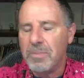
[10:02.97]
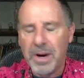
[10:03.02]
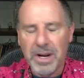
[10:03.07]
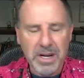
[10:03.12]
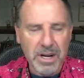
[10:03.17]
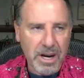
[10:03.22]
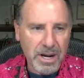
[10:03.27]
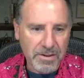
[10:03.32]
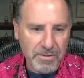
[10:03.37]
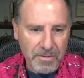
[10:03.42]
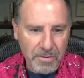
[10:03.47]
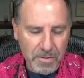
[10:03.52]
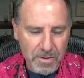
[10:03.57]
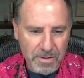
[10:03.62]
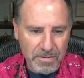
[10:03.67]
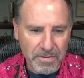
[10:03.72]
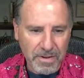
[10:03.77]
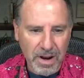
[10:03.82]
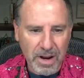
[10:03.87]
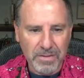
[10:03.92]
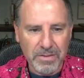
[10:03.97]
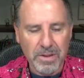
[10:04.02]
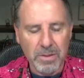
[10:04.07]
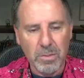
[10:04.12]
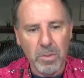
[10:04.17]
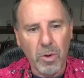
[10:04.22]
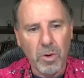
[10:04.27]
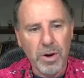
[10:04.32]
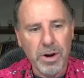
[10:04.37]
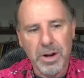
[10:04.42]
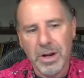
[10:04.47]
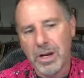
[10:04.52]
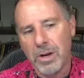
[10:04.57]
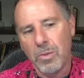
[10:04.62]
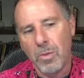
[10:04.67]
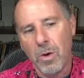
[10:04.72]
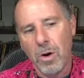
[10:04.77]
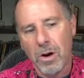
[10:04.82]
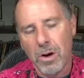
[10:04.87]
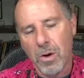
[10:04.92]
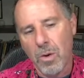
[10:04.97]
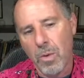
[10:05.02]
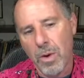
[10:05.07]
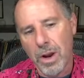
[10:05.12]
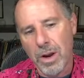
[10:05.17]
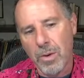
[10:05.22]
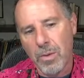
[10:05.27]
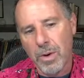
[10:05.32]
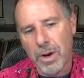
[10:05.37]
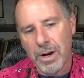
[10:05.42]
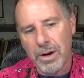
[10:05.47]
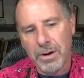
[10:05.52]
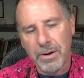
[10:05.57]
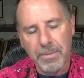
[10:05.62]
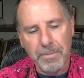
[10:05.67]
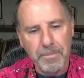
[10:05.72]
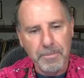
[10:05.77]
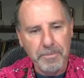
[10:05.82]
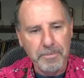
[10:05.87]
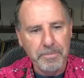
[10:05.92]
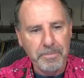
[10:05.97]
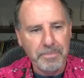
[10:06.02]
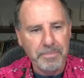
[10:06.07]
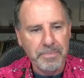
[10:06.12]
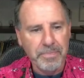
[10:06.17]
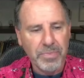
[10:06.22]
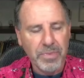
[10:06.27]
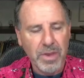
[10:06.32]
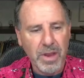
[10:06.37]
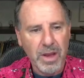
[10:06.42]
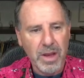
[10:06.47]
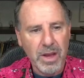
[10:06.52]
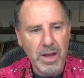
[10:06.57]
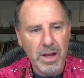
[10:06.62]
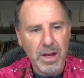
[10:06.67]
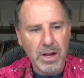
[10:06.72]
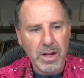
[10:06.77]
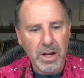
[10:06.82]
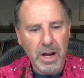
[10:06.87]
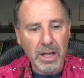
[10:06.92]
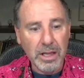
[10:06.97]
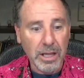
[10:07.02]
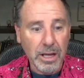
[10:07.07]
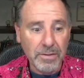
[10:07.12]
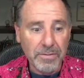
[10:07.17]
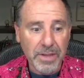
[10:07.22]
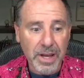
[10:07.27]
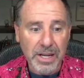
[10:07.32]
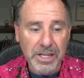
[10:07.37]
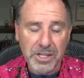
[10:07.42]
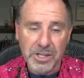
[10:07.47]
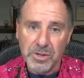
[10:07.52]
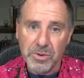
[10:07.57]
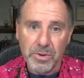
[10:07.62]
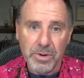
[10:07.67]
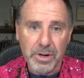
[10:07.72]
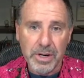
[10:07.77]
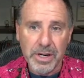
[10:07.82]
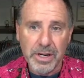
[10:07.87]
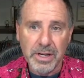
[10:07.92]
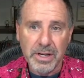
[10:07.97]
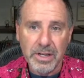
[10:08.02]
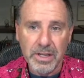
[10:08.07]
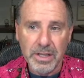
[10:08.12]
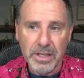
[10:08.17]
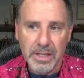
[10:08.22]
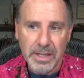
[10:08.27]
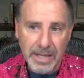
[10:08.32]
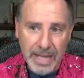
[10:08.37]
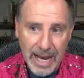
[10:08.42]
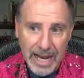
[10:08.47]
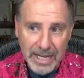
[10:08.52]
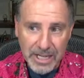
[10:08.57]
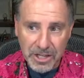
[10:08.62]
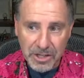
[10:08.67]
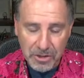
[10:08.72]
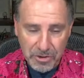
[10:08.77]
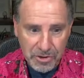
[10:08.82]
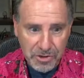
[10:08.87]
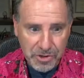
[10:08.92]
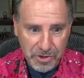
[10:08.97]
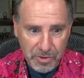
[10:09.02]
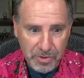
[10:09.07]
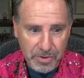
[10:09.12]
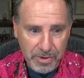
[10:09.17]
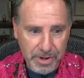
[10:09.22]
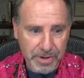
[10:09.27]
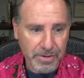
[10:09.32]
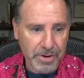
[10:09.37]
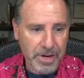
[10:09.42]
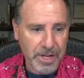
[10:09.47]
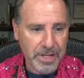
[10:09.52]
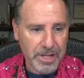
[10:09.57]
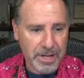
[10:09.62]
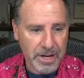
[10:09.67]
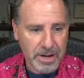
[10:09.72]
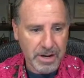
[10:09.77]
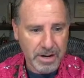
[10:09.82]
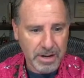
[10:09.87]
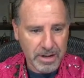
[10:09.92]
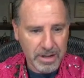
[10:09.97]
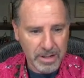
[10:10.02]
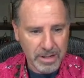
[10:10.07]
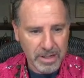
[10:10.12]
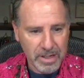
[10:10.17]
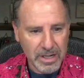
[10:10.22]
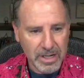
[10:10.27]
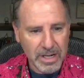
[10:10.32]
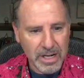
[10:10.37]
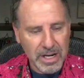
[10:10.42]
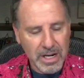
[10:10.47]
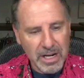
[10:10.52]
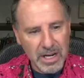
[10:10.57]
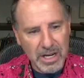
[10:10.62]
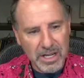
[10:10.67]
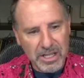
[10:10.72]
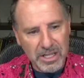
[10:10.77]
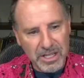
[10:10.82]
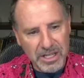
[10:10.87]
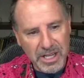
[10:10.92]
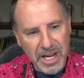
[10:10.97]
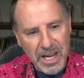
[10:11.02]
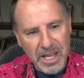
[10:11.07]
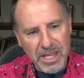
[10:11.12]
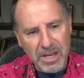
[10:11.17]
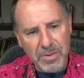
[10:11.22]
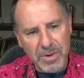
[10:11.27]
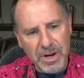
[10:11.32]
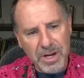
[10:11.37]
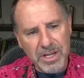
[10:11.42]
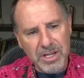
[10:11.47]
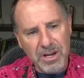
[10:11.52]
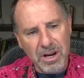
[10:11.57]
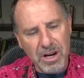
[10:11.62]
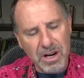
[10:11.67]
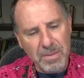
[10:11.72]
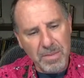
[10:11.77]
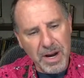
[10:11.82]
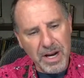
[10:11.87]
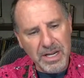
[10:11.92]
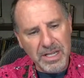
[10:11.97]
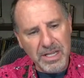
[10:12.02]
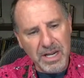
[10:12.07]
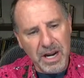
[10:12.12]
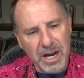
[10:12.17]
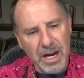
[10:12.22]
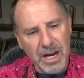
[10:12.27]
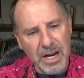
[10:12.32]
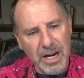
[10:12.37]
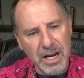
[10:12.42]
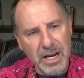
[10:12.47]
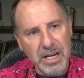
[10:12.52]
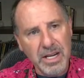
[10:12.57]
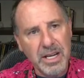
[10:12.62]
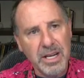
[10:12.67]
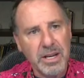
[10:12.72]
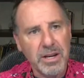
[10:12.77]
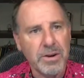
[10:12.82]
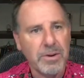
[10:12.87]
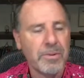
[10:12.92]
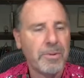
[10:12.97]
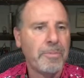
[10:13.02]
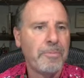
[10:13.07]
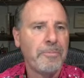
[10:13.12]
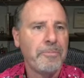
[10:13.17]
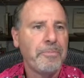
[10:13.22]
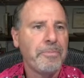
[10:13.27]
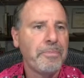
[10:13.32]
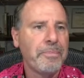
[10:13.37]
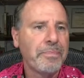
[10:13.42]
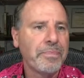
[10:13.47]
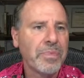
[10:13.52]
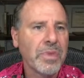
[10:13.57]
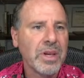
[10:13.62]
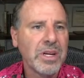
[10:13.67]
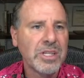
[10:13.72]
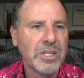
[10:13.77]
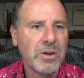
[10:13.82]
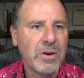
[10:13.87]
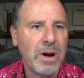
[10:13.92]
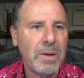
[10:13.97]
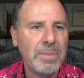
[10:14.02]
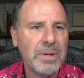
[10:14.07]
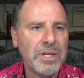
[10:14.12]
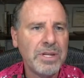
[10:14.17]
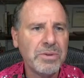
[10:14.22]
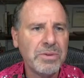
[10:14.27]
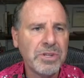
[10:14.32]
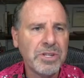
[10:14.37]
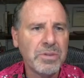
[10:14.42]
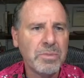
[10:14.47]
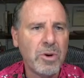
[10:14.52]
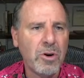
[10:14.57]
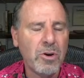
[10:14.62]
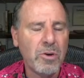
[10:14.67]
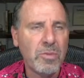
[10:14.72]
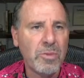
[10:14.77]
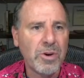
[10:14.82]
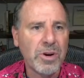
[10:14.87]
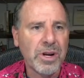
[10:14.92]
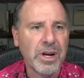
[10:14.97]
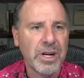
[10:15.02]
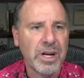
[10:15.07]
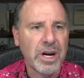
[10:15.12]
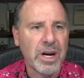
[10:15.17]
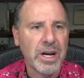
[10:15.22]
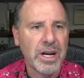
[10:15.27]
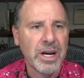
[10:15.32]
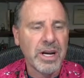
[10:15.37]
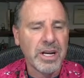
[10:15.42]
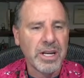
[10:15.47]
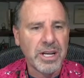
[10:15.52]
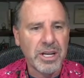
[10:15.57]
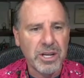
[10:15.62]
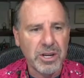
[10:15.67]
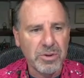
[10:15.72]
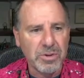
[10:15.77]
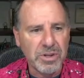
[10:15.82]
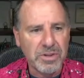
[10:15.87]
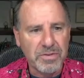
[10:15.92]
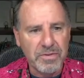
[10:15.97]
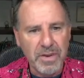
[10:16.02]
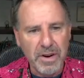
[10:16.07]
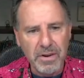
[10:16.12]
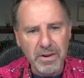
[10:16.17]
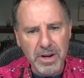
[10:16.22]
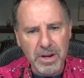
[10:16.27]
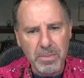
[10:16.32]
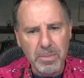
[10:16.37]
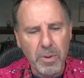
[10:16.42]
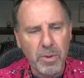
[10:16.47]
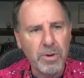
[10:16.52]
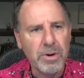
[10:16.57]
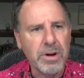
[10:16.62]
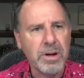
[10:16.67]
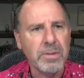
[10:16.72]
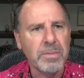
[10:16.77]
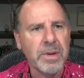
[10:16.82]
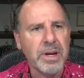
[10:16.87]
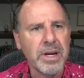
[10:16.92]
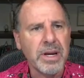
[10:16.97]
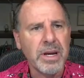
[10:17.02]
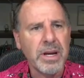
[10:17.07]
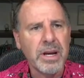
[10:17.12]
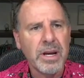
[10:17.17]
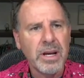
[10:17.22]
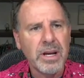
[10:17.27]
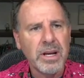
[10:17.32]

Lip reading: by 9:45 in the morning and walk away a winner. I love that story. That's your story right there. So the second thing we're going to talk about is IonQ. So I've been doing some homework on IonQ. It's very important to me